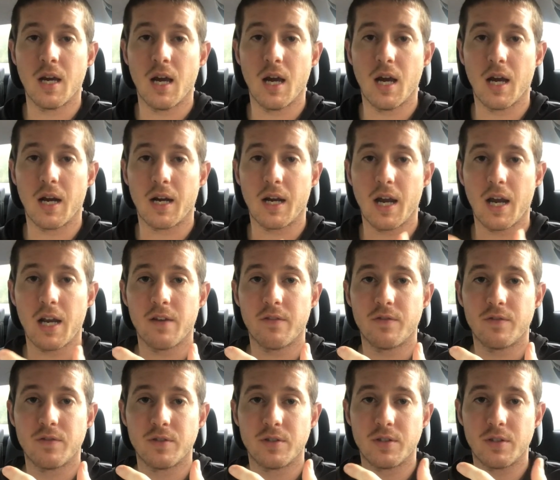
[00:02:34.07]
uh, kind
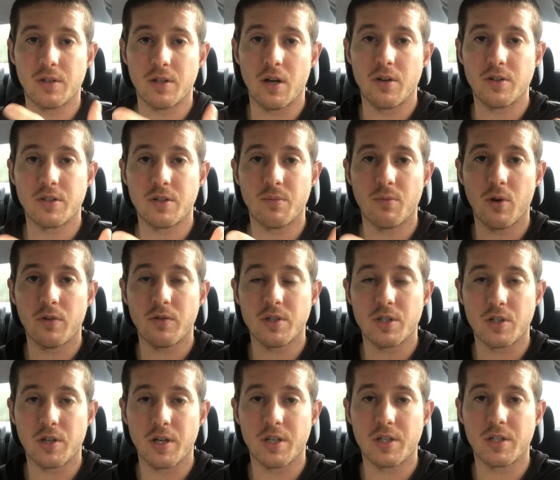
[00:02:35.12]
of you know some more
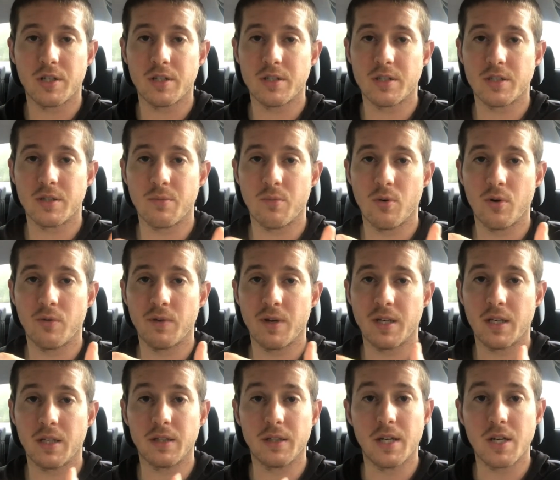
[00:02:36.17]
restrictions, some more
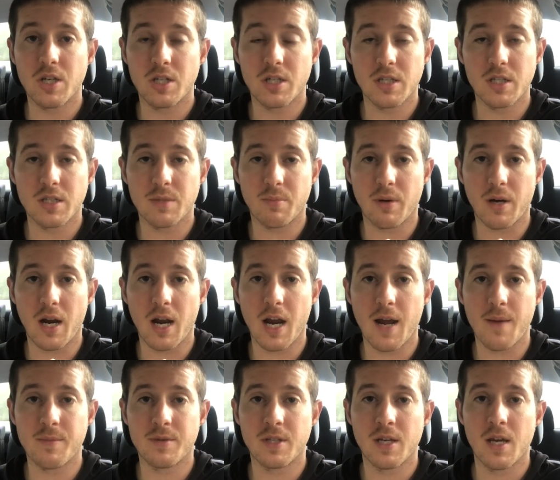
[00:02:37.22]
regulations,
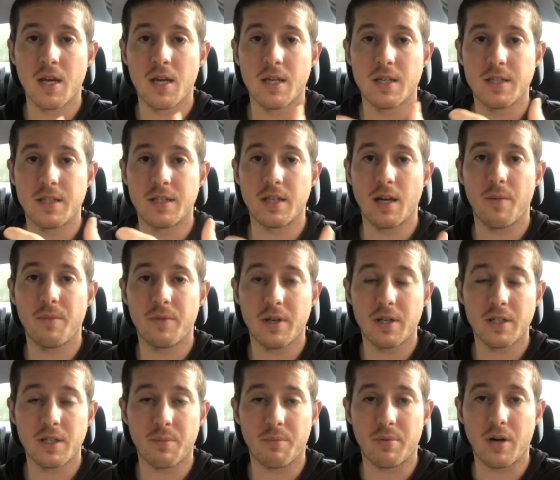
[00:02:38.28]
perhaps
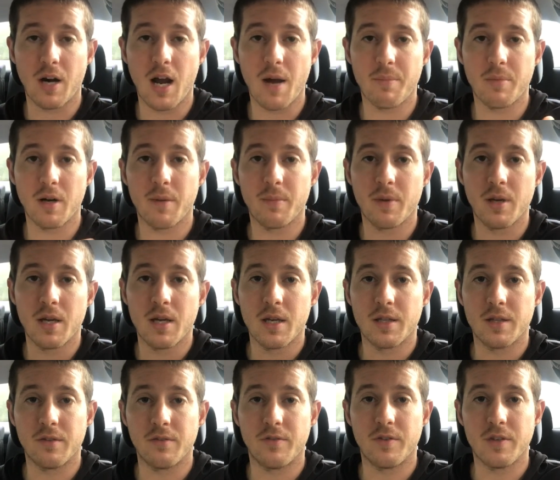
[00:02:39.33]
something to prop up
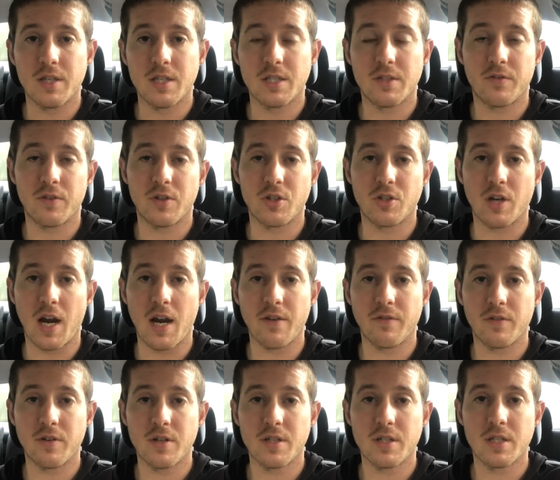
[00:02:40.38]
the fees for
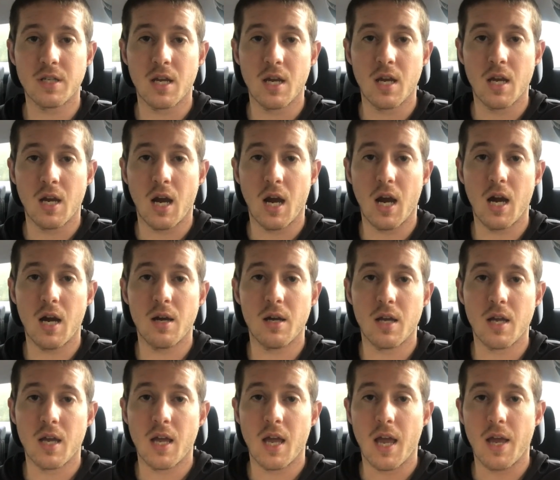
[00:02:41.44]
drivers. Uh,
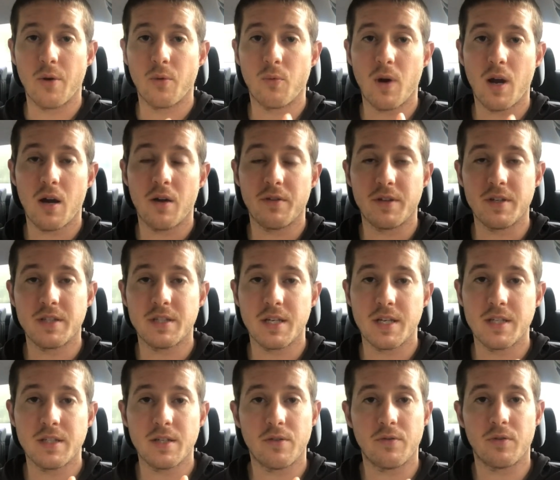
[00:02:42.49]
and while this
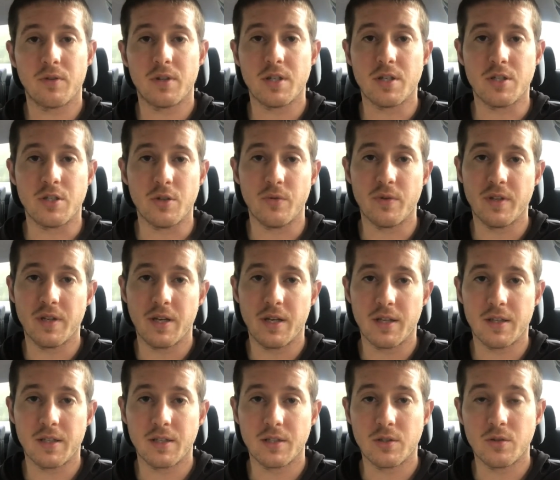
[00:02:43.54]
isn't really doing
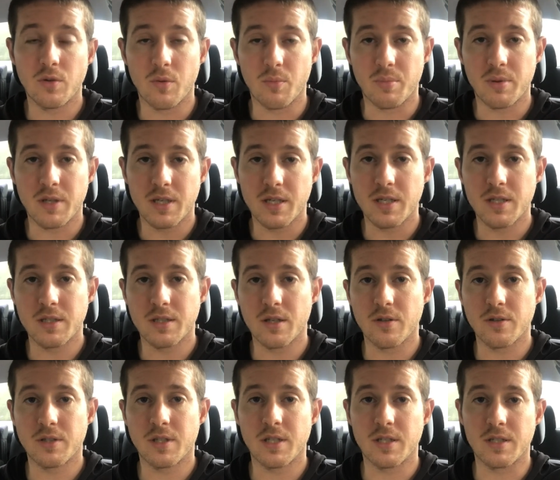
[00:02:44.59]
anything to appease
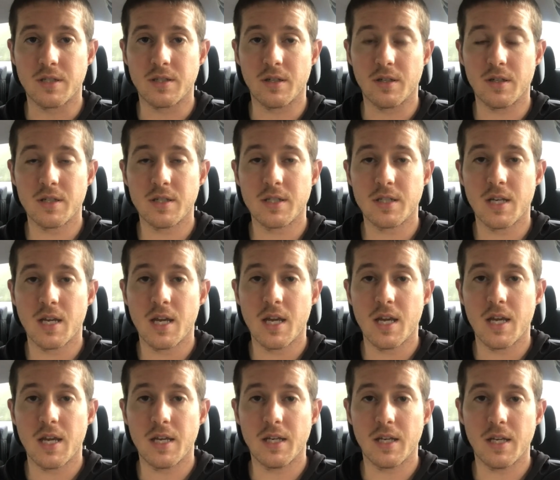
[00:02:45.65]
those concerns,
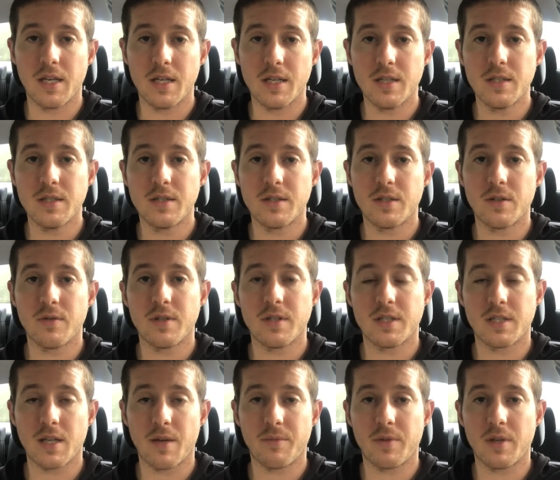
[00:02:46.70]
it is doing
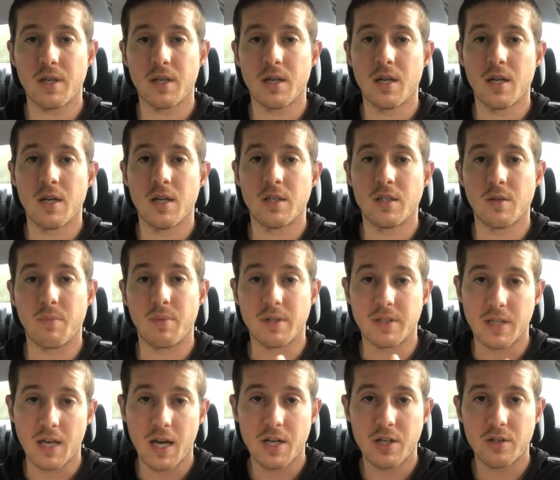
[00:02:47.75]
something to
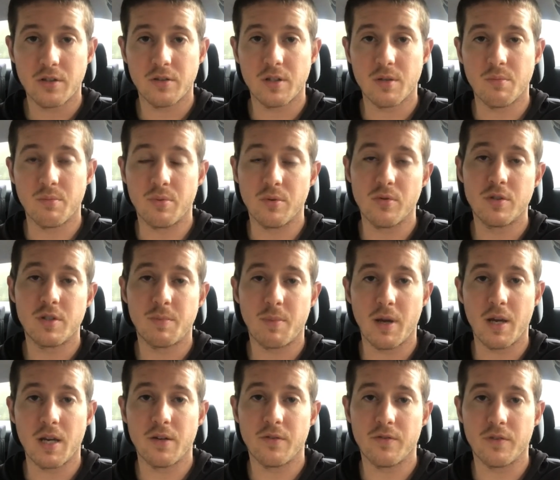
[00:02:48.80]
potentially boost
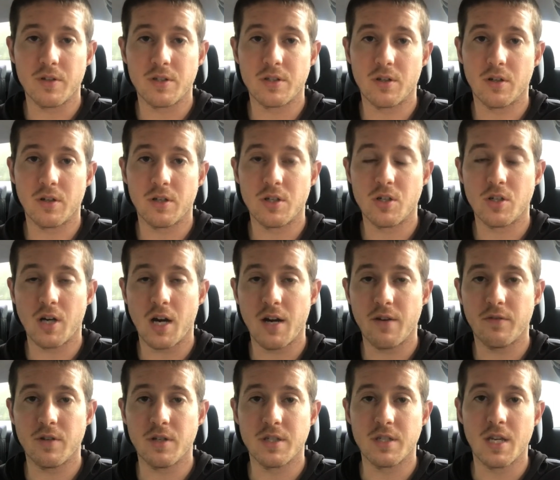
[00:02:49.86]
pay for certain
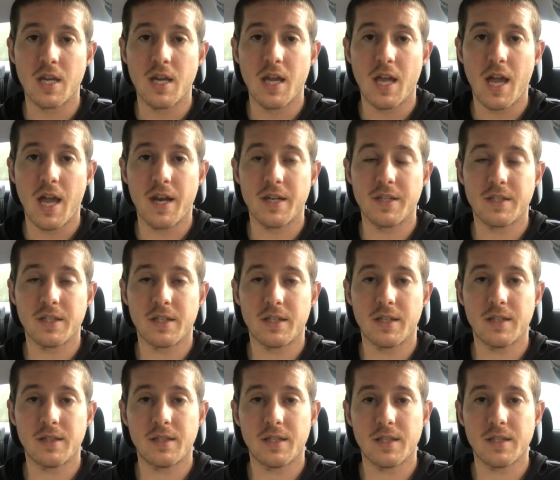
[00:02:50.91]
drivers. And it's a
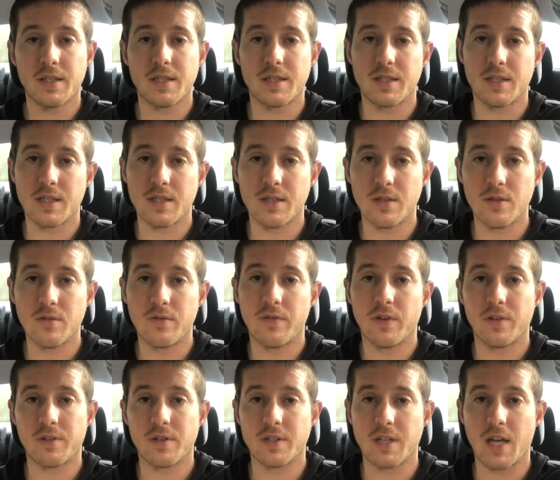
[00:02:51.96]
good thing to see new
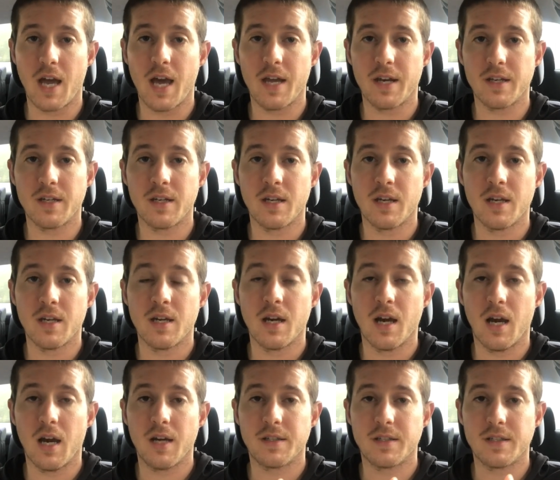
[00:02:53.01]
filters added,
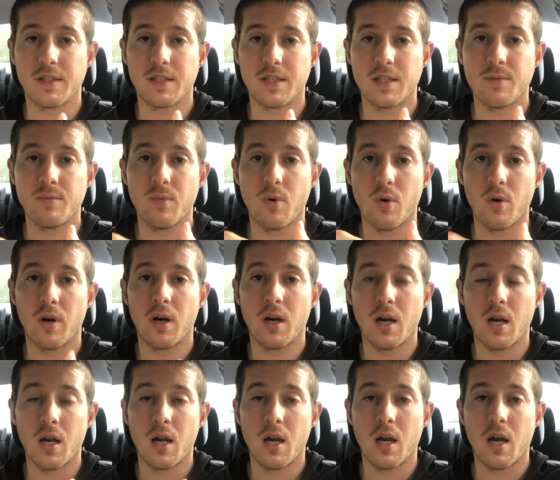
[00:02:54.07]
uh, to see more
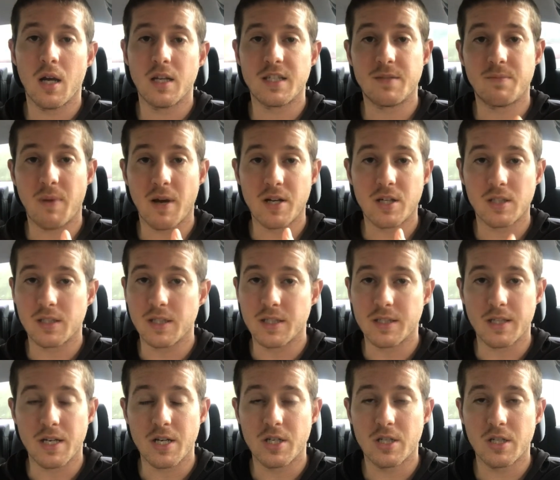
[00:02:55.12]

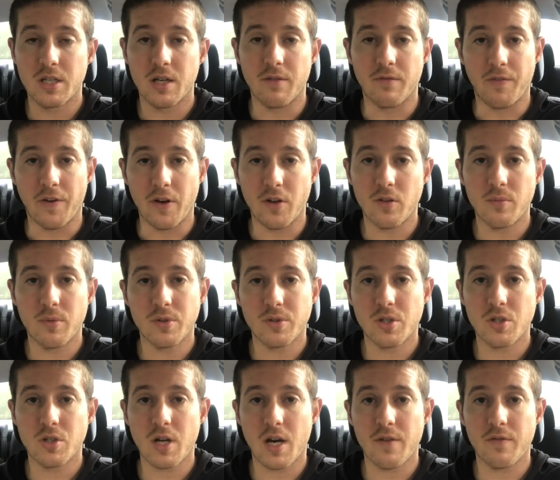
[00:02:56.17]
specialization available to
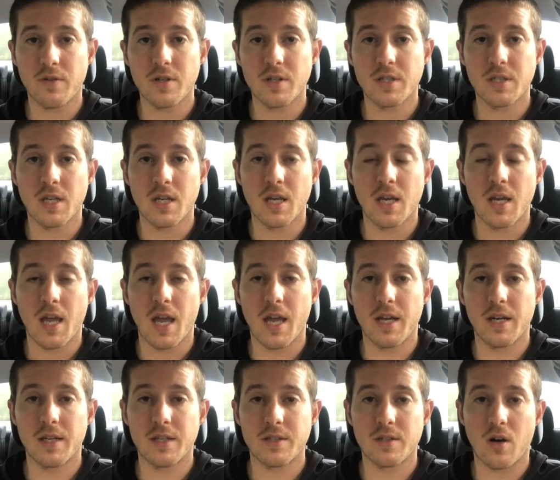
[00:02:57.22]
drivers.
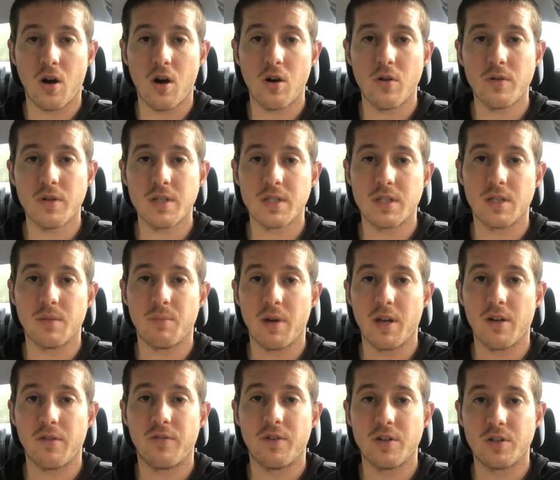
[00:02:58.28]
And it's always
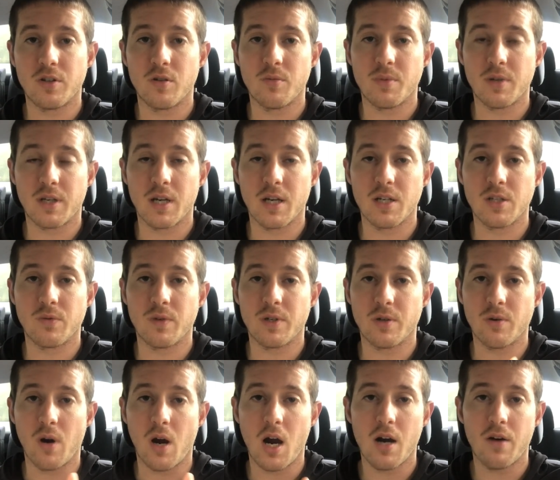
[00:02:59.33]
beneficial because when
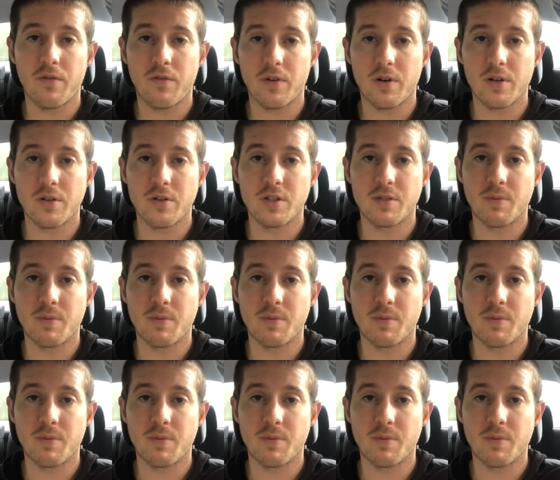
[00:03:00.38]
you offer a new